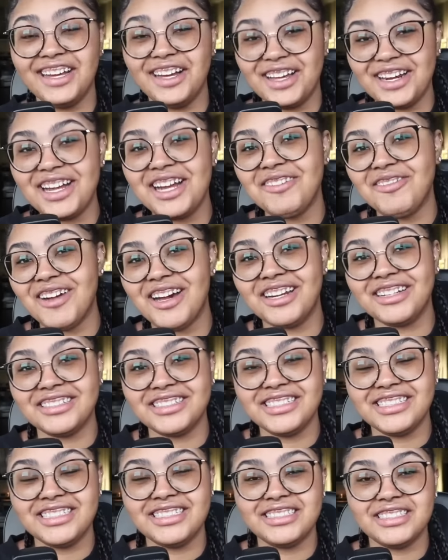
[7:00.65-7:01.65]

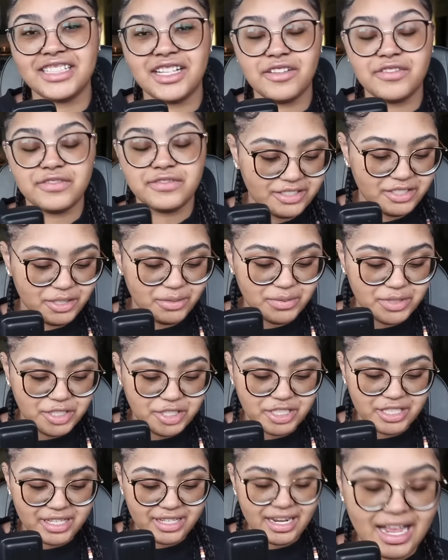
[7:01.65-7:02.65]
unironically love Tubi.
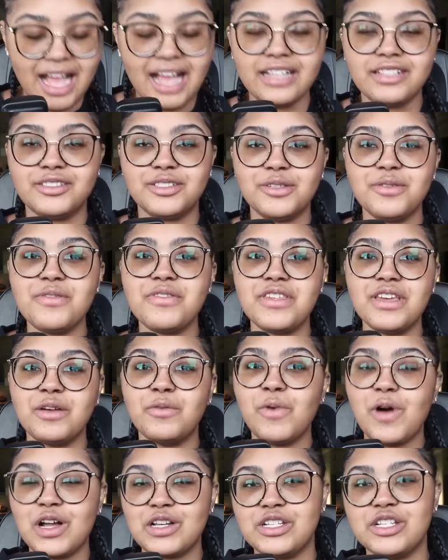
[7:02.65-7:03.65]
I do
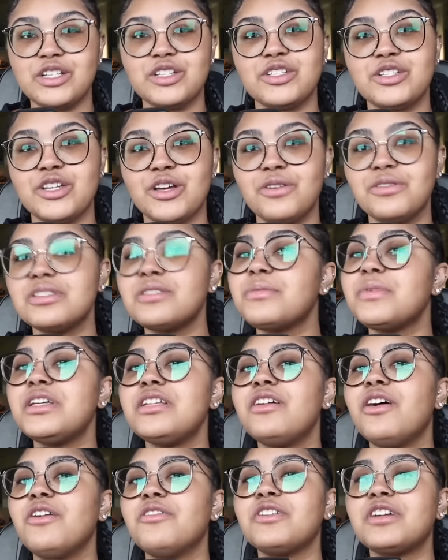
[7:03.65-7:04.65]
think watching a show is a
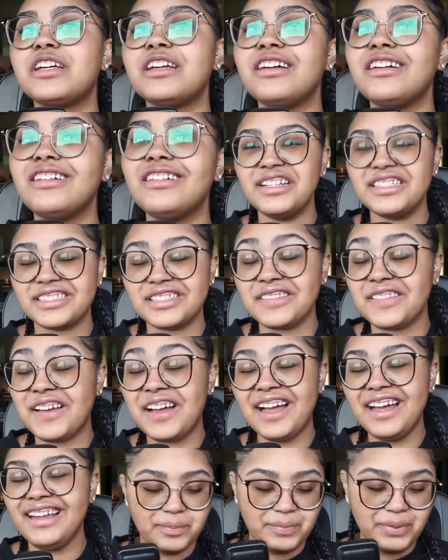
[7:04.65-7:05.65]
bit overkill. It's a
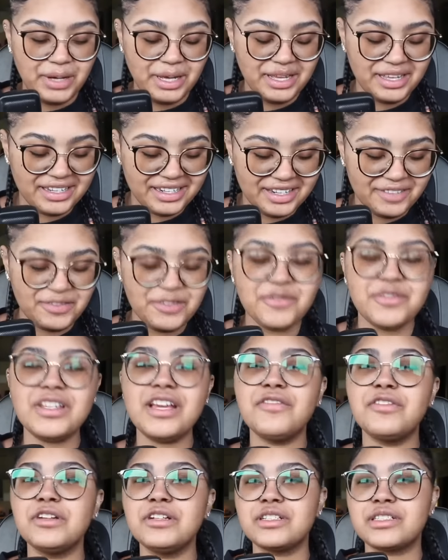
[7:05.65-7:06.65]
lot, but if you've
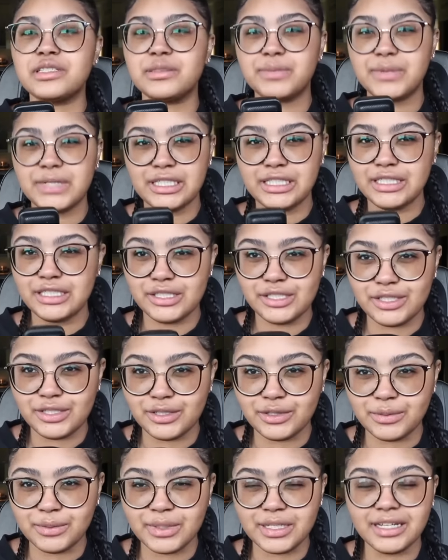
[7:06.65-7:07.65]
never experienced
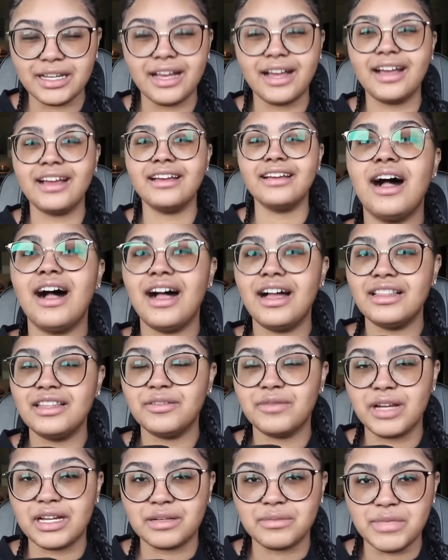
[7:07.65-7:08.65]
Tubi, I highly
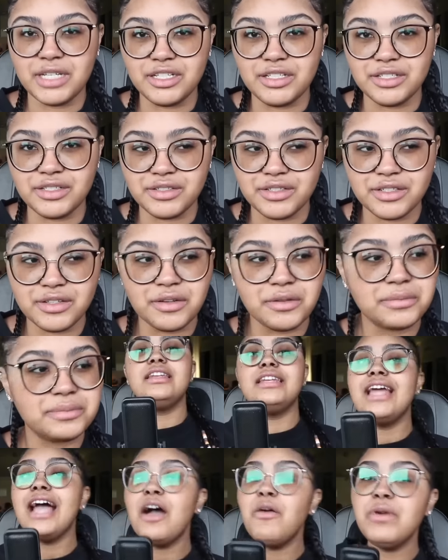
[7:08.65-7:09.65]
recommend you do.
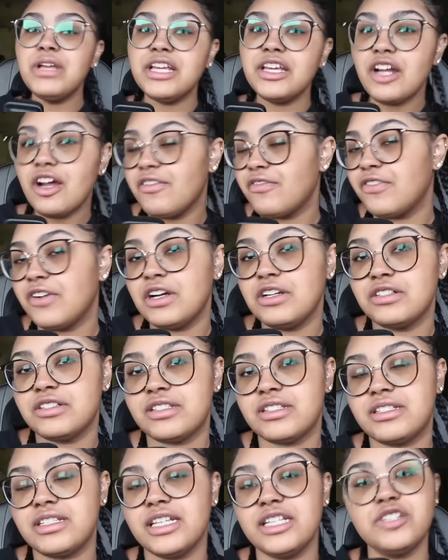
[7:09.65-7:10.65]
Now we get our
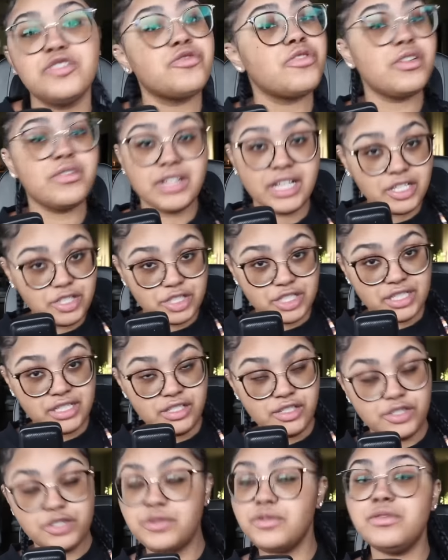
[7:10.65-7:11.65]
first
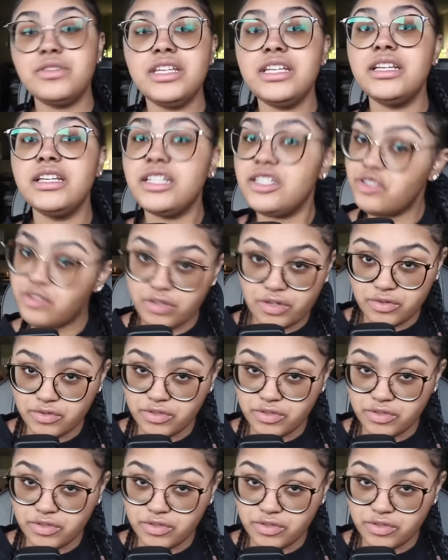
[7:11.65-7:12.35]
introduction to the intro